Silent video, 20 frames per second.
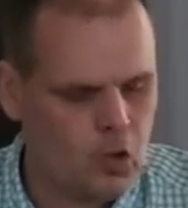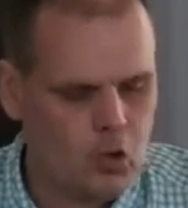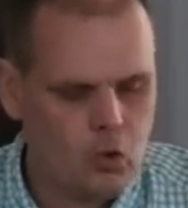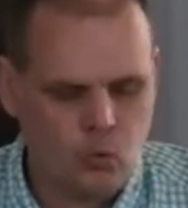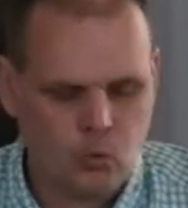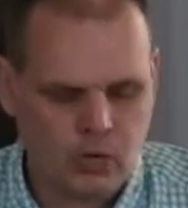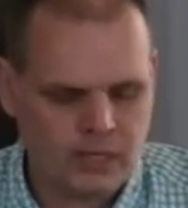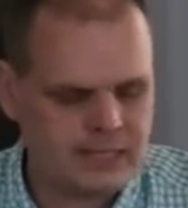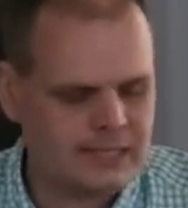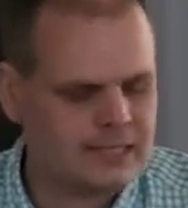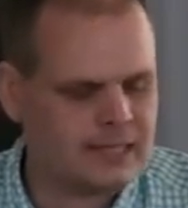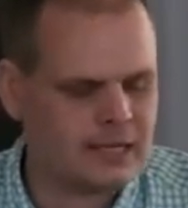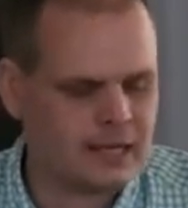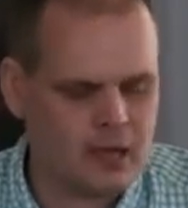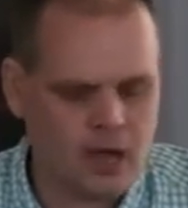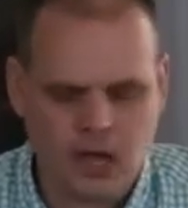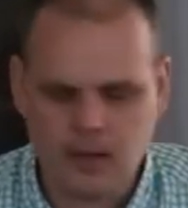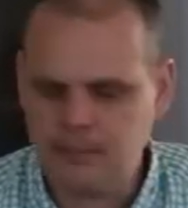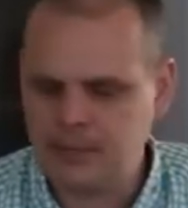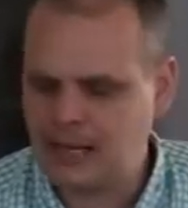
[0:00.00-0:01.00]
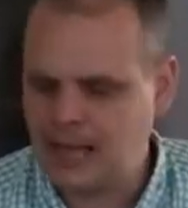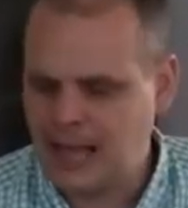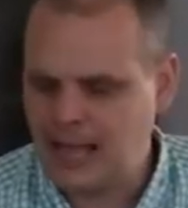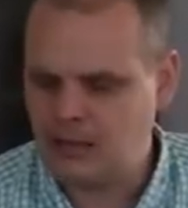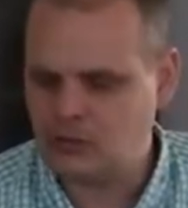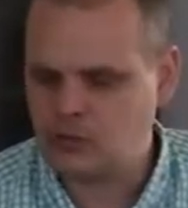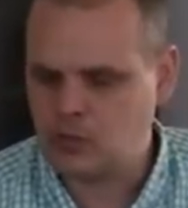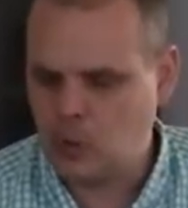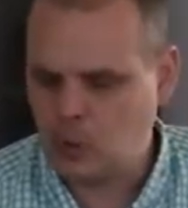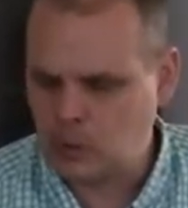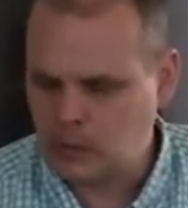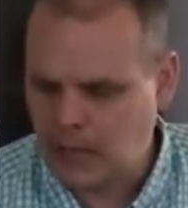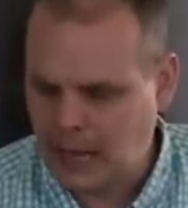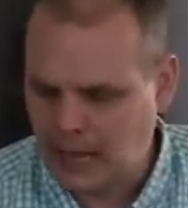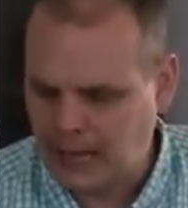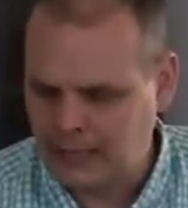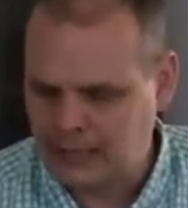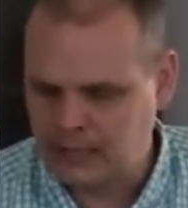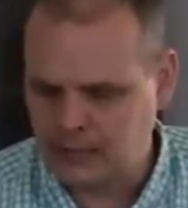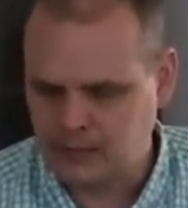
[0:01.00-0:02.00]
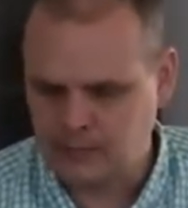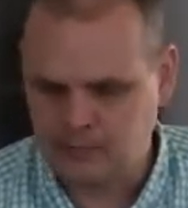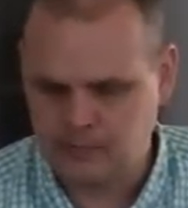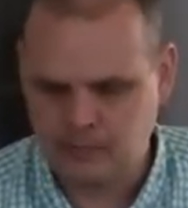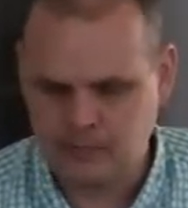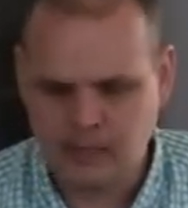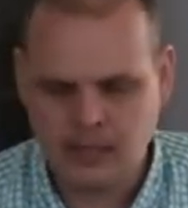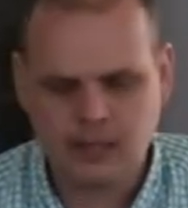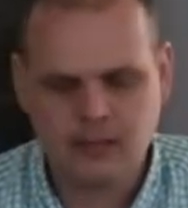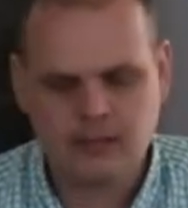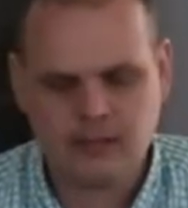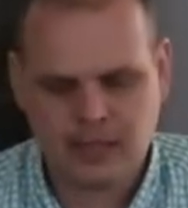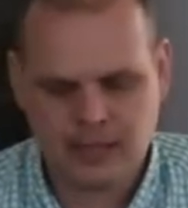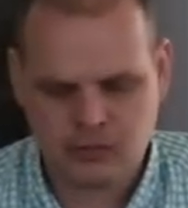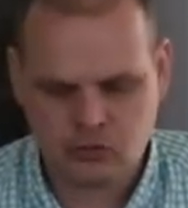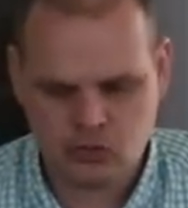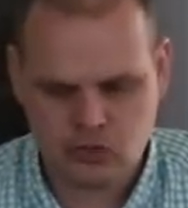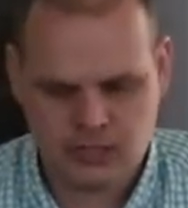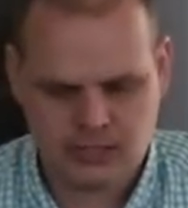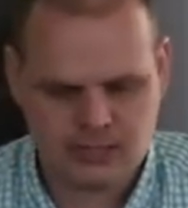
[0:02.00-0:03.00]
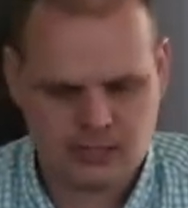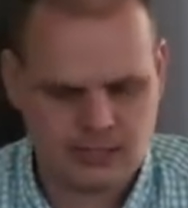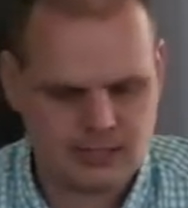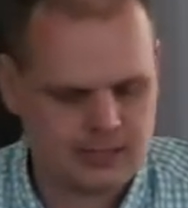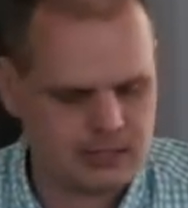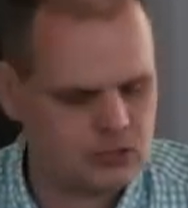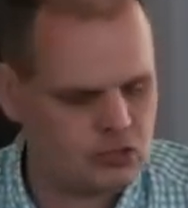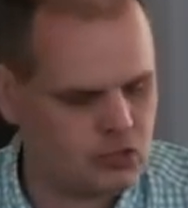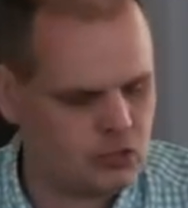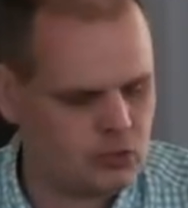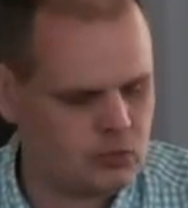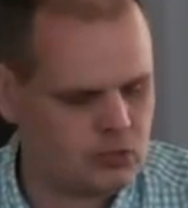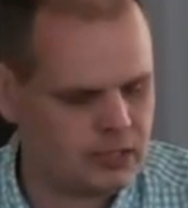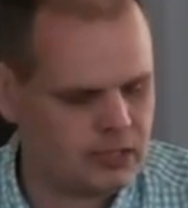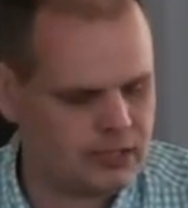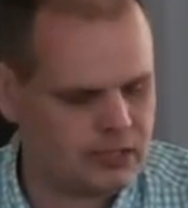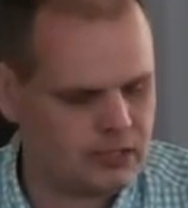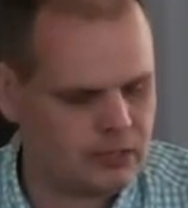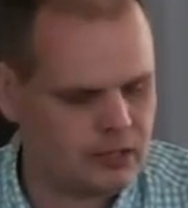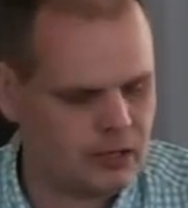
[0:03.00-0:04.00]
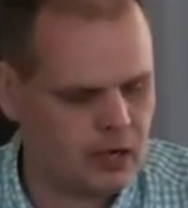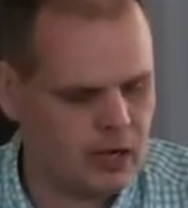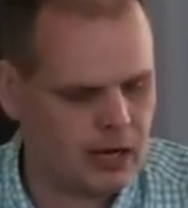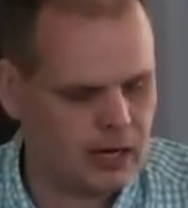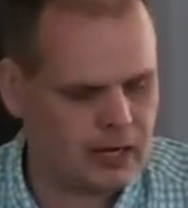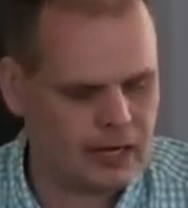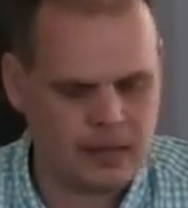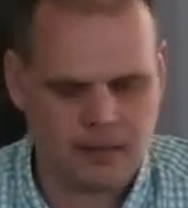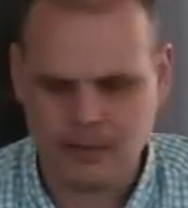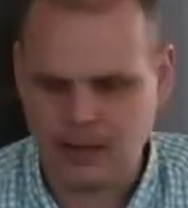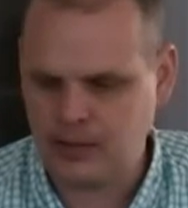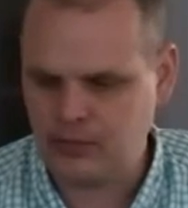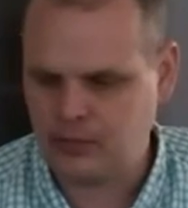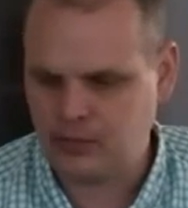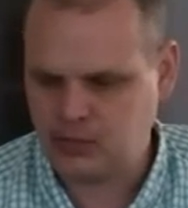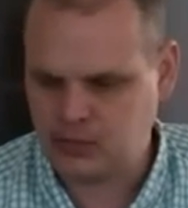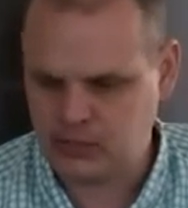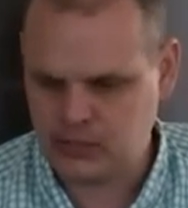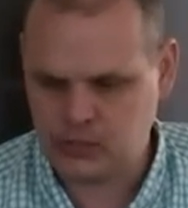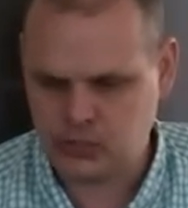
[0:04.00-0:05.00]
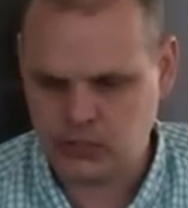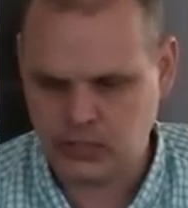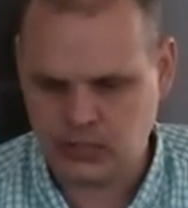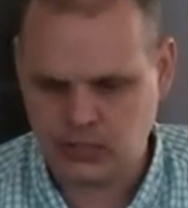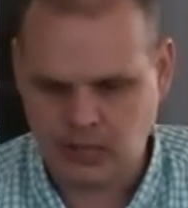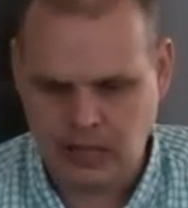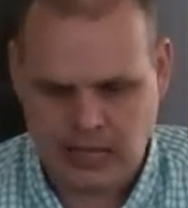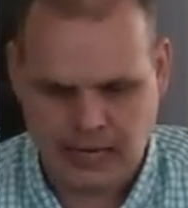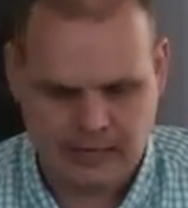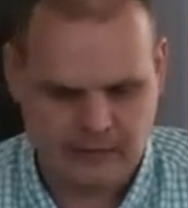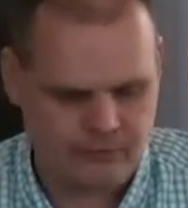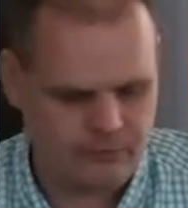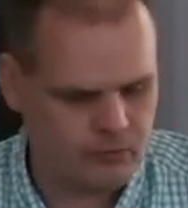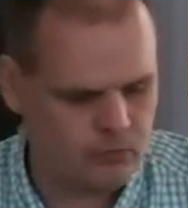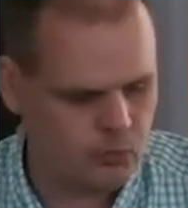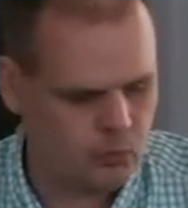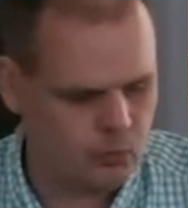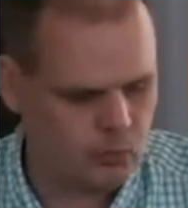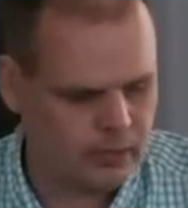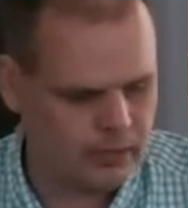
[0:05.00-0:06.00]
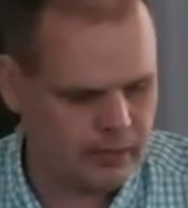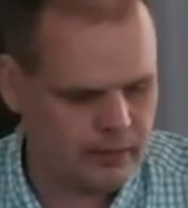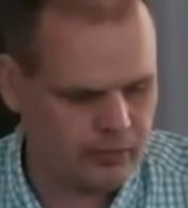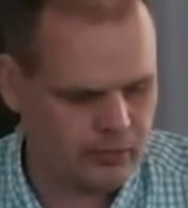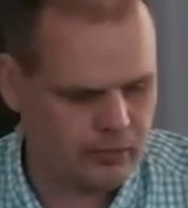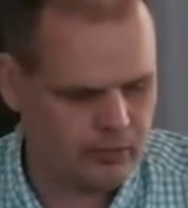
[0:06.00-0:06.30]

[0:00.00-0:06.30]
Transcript: What's the common household item that Jesus is using to talk about the Christian life with?